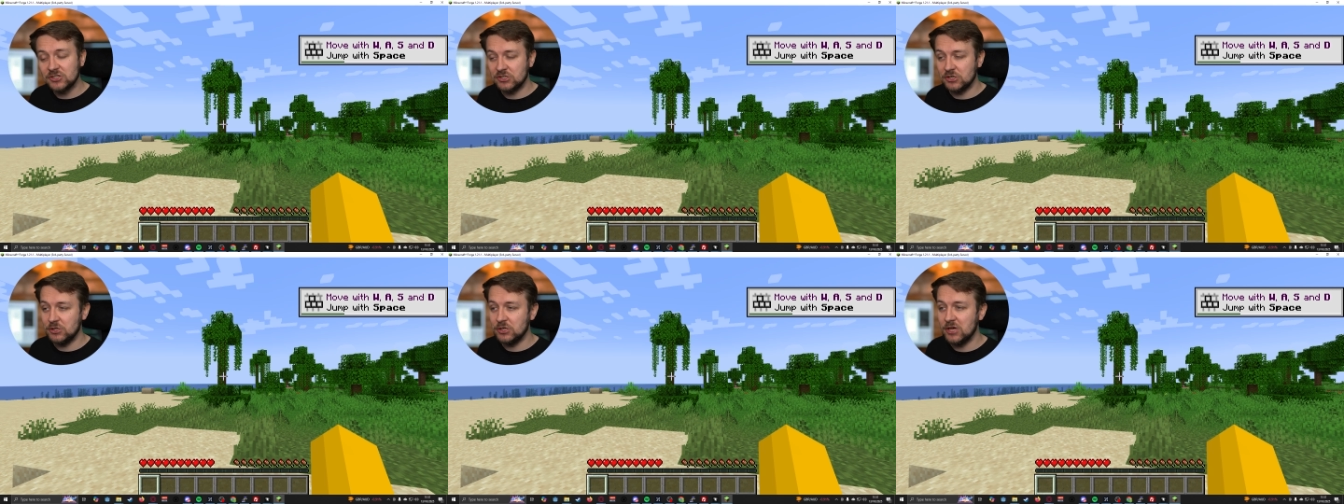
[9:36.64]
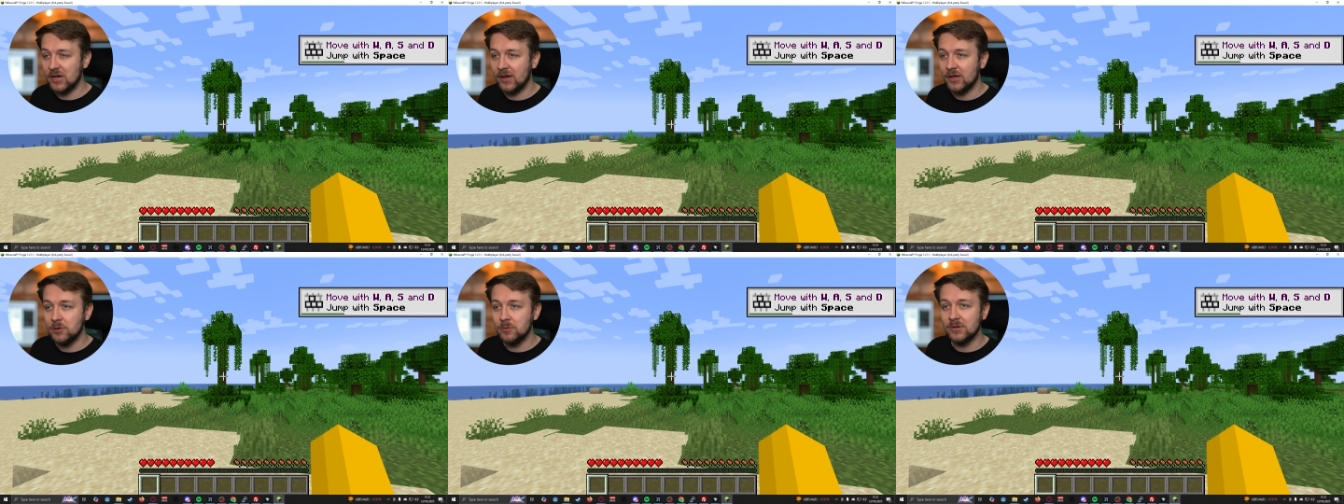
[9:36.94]
to show
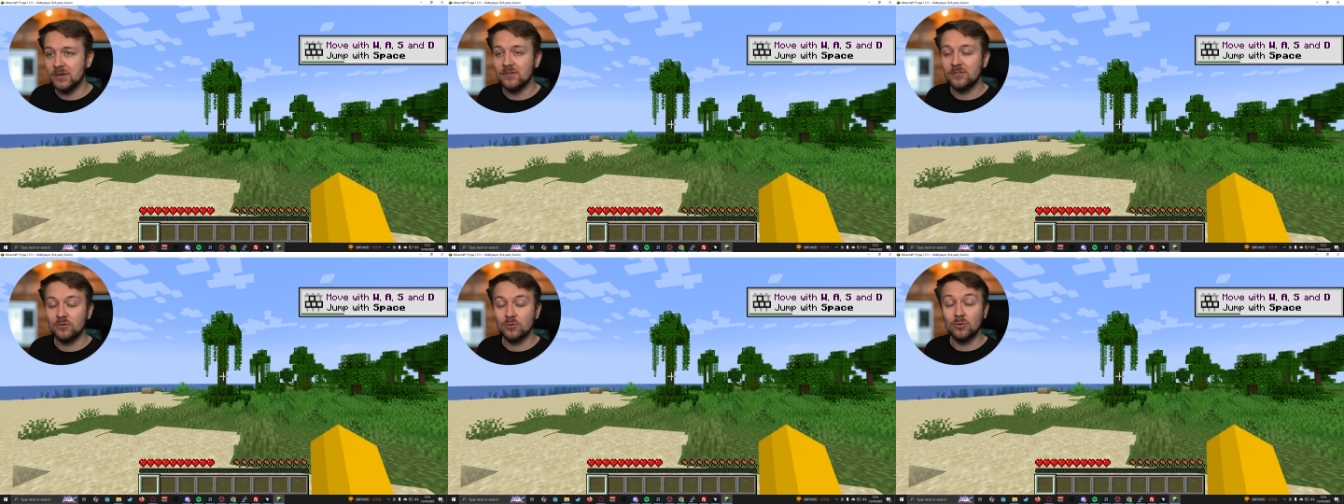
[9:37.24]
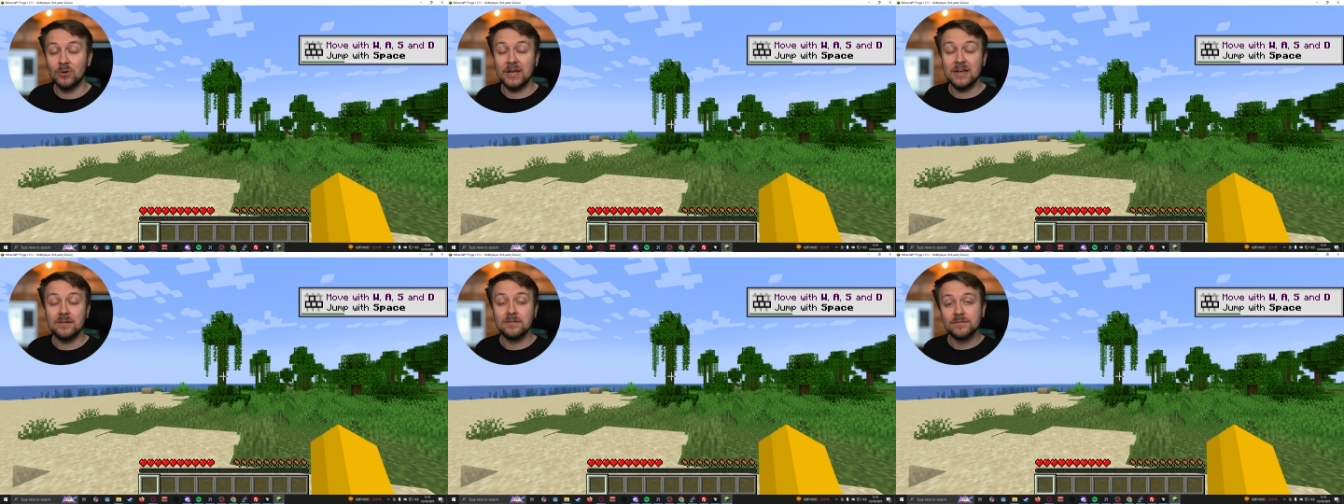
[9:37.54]
you how you would
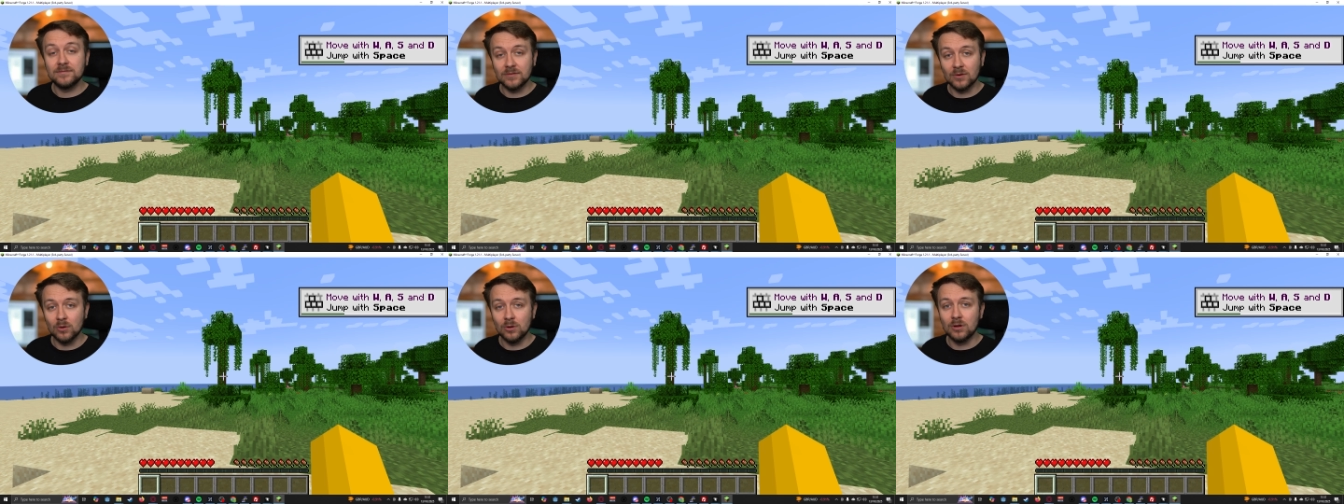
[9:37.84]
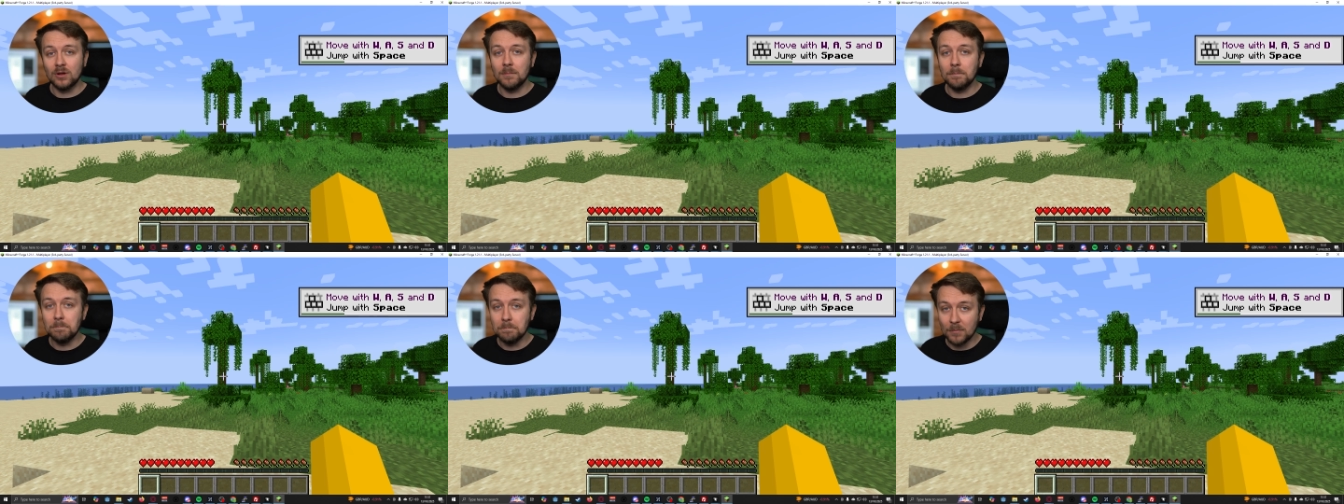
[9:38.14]
install a
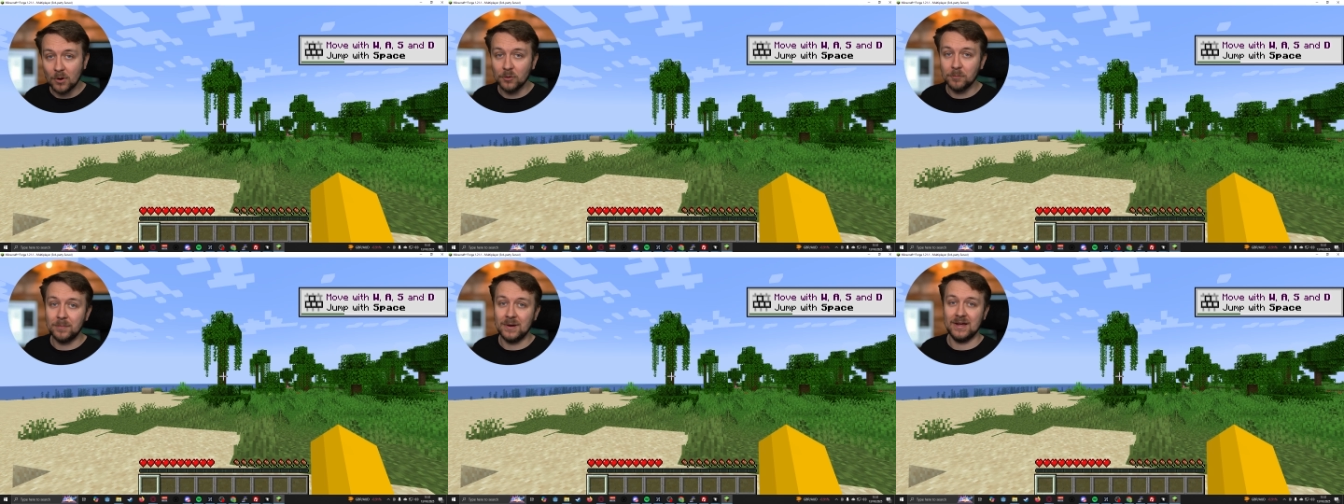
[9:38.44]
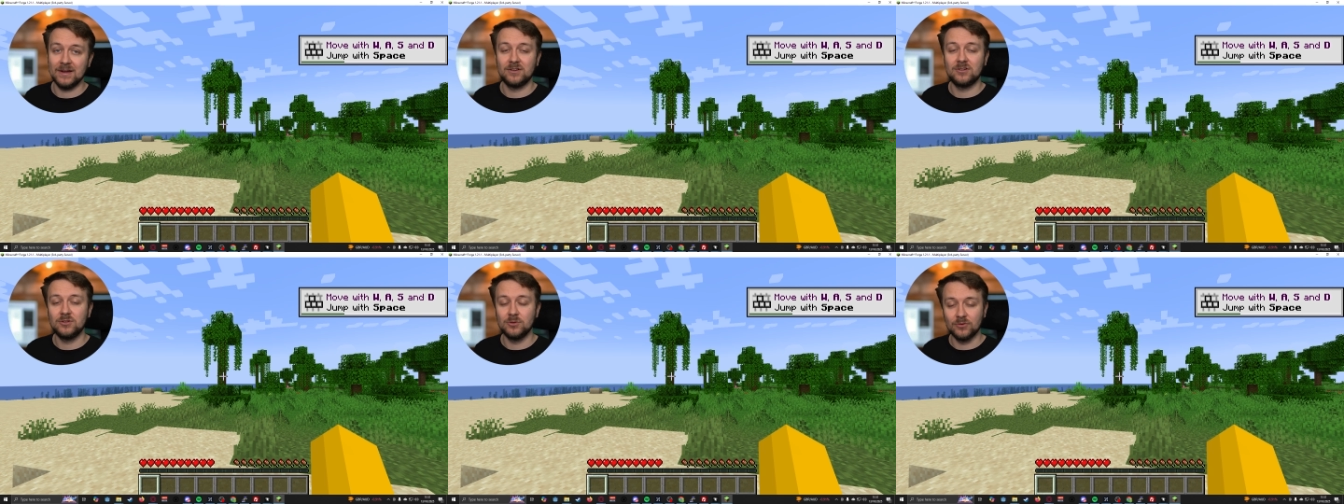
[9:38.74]
full mod
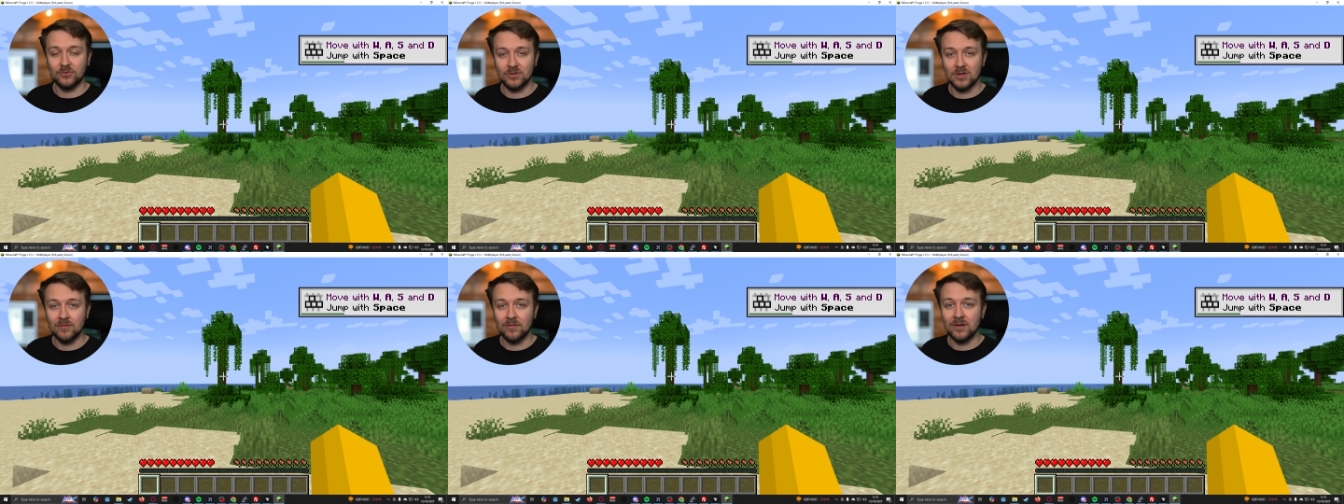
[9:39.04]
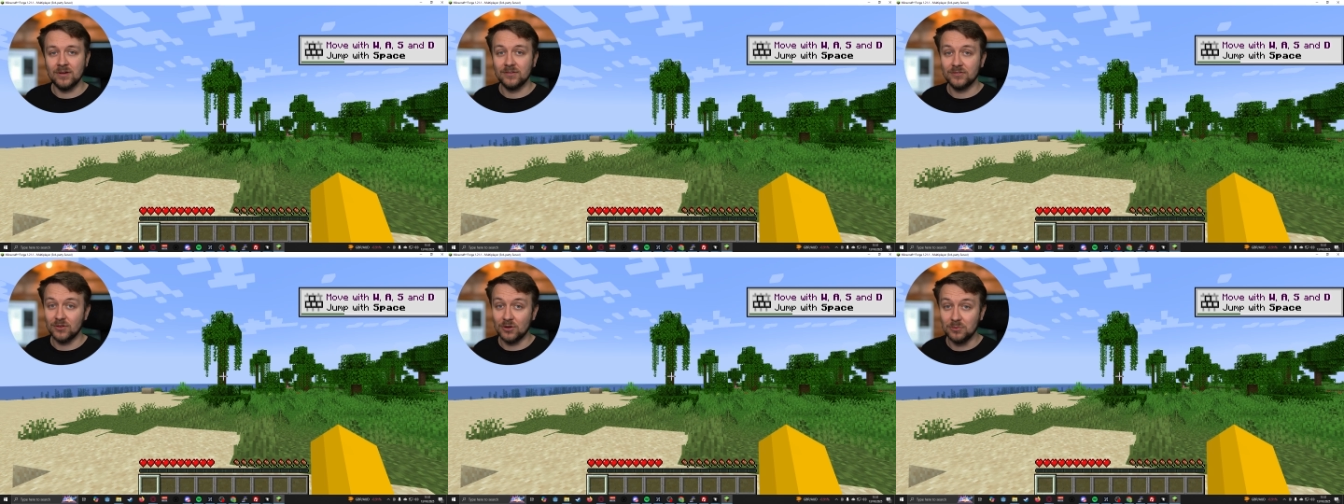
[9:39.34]
pack to your
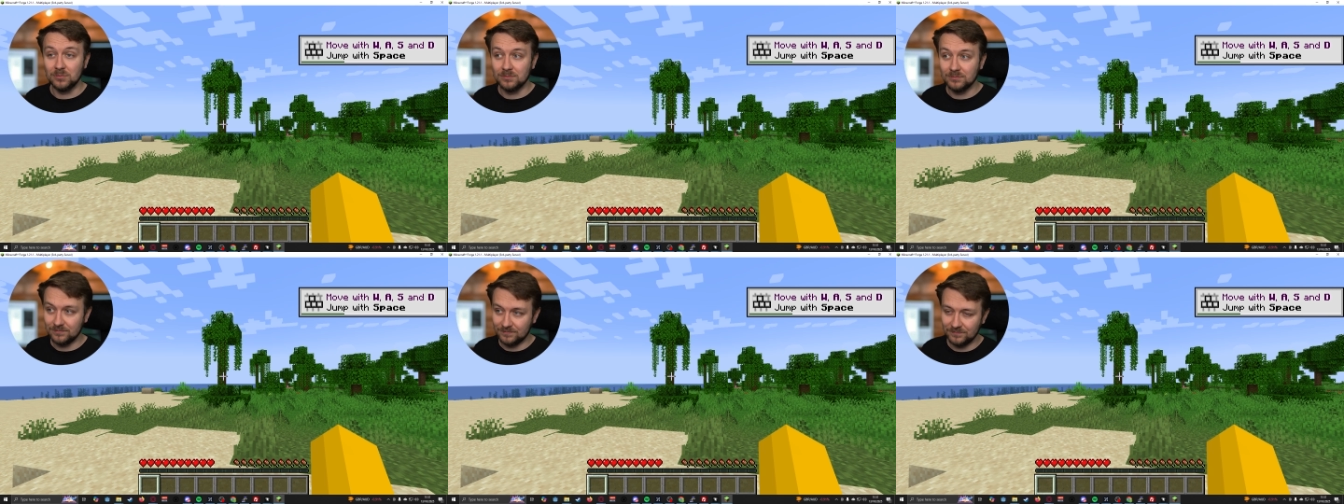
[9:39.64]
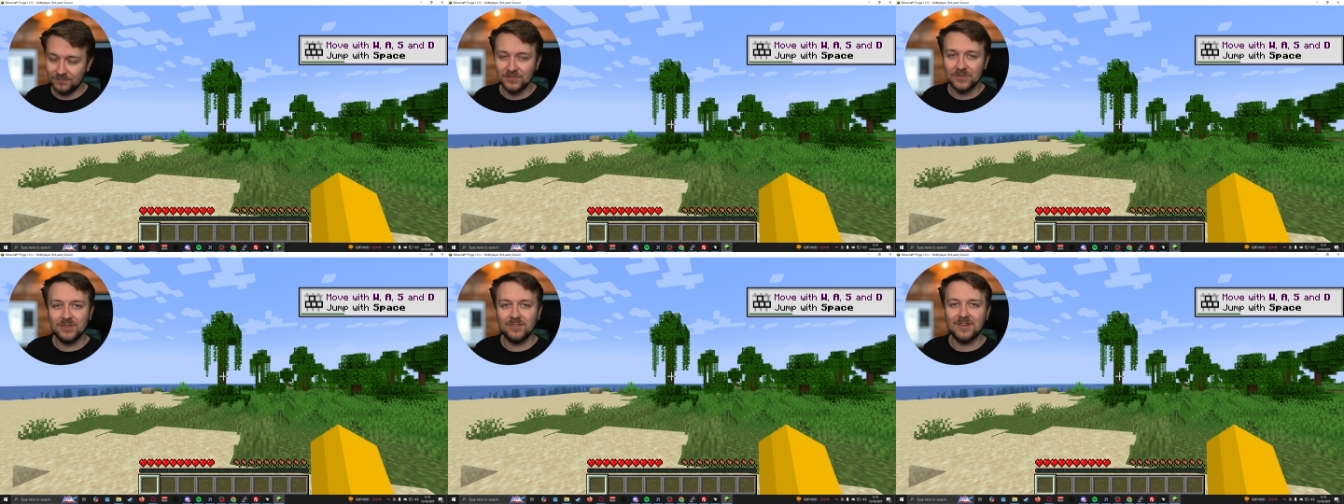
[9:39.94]
server. So
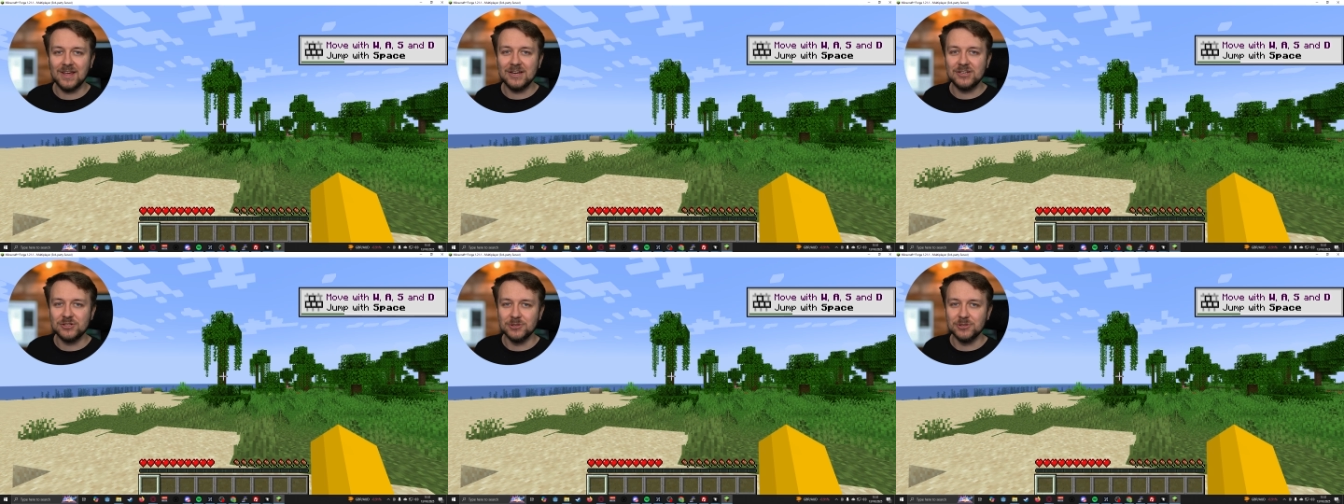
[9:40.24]
stay